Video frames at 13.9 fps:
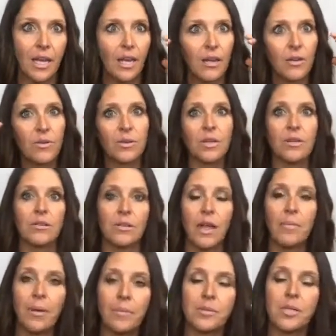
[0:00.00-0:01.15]
oh, you know, light
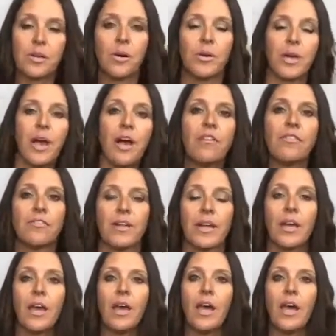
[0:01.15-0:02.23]
bulbs are going off of like,